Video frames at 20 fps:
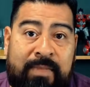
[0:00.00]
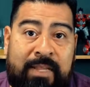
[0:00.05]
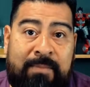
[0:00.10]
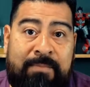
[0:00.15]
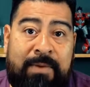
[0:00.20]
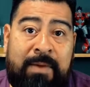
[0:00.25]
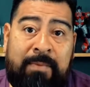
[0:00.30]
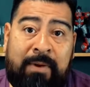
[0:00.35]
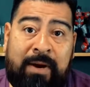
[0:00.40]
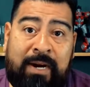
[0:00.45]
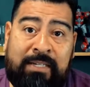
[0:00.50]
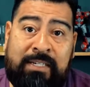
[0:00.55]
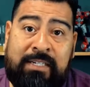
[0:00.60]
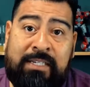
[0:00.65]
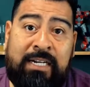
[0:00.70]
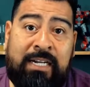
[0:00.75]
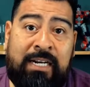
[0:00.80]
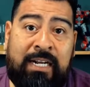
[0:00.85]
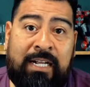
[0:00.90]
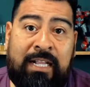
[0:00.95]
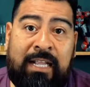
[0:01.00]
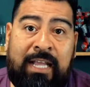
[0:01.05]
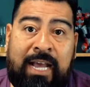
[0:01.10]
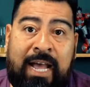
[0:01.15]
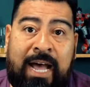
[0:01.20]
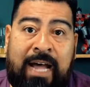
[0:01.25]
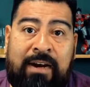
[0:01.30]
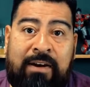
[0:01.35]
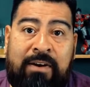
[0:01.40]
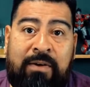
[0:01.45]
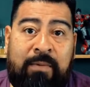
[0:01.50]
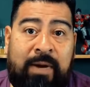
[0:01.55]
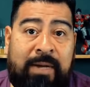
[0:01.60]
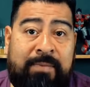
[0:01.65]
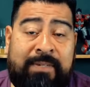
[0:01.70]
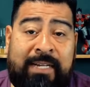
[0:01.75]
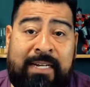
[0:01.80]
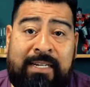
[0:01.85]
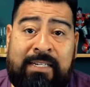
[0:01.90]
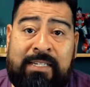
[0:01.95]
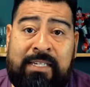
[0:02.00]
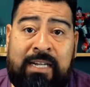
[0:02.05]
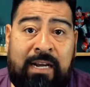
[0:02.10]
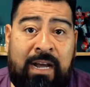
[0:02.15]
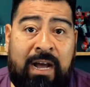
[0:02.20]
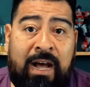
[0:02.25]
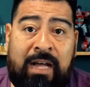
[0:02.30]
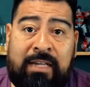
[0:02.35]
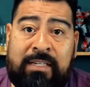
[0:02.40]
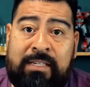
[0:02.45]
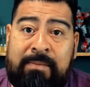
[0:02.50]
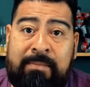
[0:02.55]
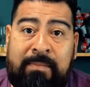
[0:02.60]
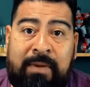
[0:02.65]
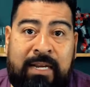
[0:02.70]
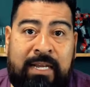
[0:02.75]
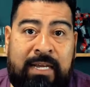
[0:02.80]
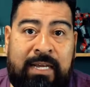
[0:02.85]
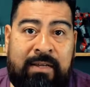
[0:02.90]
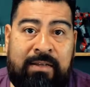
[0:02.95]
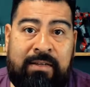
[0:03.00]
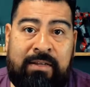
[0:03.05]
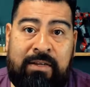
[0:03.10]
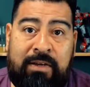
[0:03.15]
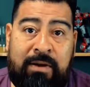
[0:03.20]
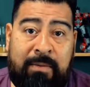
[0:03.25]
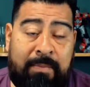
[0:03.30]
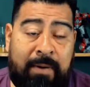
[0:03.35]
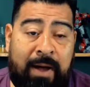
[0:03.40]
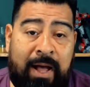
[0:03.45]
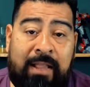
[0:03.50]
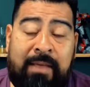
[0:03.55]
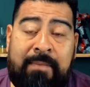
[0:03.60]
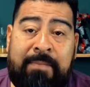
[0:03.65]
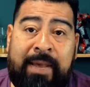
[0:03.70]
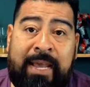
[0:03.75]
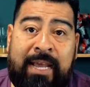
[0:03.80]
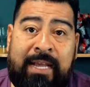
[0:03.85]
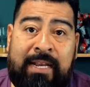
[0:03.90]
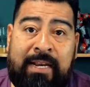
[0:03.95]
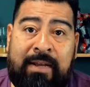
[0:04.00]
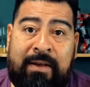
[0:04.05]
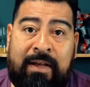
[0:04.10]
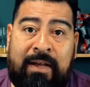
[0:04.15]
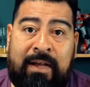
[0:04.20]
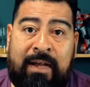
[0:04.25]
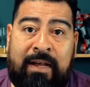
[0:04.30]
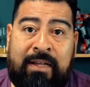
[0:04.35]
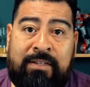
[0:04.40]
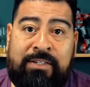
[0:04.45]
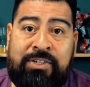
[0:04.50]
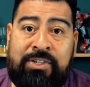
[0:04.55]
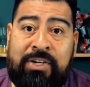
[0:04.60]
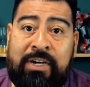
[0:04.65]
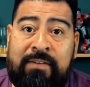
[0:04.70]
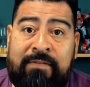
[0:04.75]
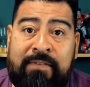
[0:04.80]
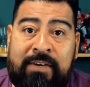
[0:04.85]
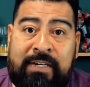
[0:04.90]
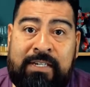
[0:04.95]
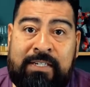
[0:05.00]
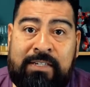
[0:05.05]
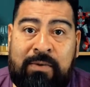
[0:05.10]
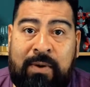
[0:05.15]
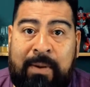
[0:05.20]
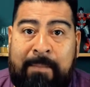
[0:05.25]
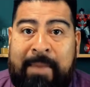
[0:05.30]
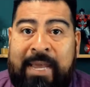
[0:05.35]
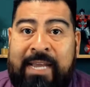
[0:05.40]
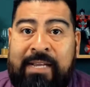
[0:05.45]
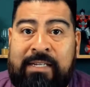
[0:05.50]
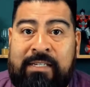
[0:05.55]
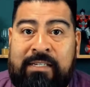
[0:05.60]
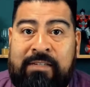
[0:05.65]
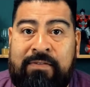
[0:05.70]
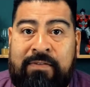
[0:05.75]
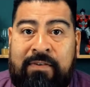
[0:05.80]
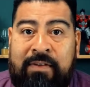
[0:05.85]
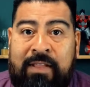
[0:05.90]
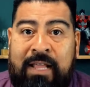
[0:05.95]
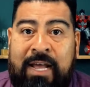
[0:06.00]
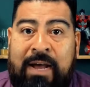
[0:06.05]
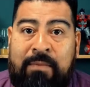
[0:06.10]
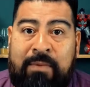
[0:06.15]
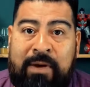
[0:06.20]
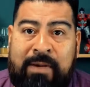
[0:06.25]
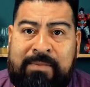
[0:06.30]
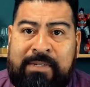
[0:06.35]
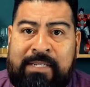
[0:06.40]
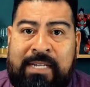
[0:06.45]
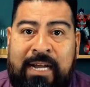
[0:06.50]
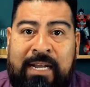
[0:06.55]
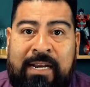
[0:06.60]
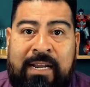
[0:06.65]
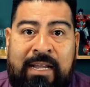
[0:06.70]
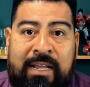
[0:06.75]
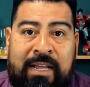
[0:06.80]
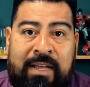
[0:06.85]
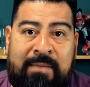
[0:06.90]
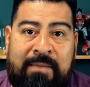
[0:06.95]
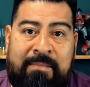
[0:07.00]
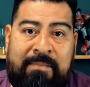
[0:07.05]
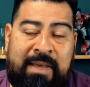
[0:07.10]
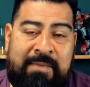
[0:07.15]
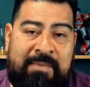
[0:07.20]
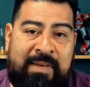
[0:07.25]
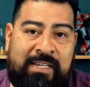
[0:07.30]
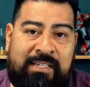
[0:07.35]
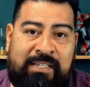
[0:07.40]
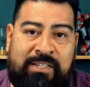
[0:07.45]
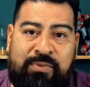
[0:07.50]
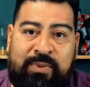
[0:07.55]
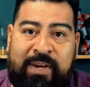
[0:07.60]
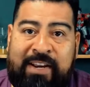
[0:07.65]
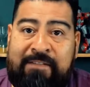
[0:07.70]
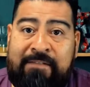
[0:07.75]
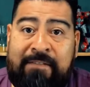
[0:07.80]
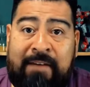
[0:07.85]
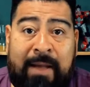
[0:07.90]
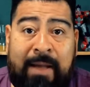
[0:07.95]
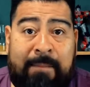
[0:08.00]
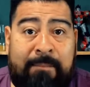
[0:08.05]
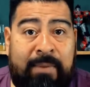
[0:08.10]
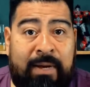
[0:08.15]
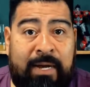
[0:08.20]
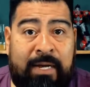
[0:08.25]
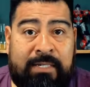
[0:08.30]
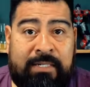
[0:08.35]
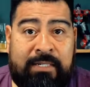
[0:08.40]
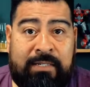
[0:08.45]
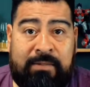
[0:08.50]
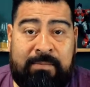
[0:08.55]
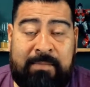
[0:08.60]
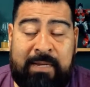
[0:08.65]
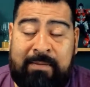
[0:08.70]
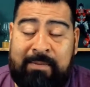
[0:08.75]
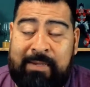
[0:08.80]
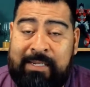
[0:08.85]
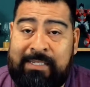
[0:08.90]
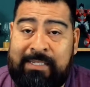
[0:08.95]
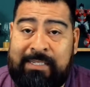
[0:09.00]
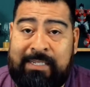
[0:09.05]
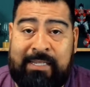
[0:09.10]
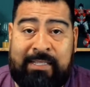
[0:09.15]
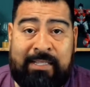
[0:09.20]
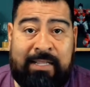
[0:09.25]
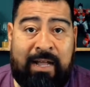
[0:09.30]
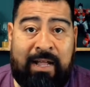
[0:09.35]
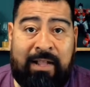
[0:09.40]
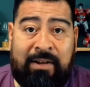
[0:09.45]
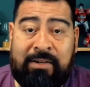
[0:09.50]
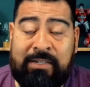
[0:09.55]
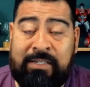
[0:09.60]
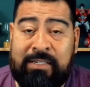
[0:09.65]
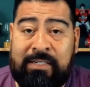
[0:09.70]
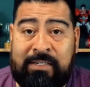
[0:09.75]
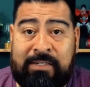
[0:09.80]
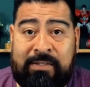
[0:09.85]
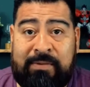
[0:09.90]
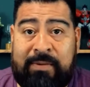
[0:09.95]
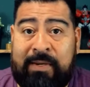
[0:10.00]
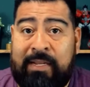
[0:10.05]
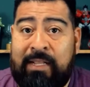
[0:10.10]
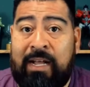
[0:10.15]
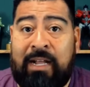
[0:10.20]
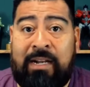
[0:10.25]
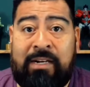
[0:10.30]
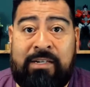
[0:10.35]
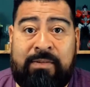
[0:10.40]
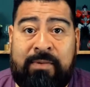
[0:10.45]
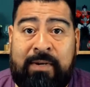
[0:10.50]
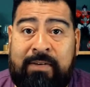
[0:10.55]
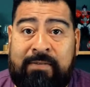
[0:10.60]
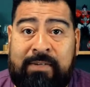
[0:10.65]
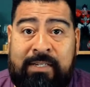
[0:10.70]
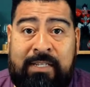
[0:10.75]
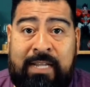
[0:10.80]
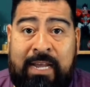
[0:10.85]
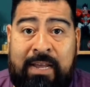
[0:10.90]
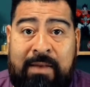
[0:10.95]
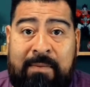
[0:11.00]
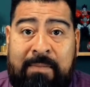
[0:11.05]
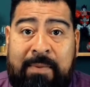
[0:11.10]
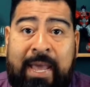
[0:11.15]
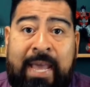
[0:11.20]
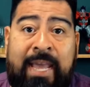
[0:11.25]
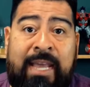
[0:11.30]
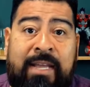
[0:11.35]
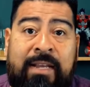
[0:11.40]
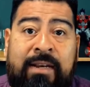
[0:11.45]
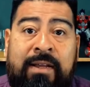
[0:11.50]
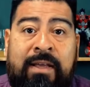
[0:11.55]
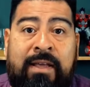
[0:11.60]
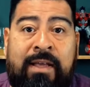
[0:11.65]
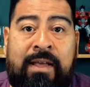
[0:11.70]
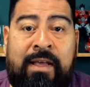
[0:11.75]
people are just gonna click out of your website. It's gonna cost you money. You're probably paying a service or a maintenance for that website. Maybe it's $25, or maybe it's $10, it's $3, whatever it is that you're paying.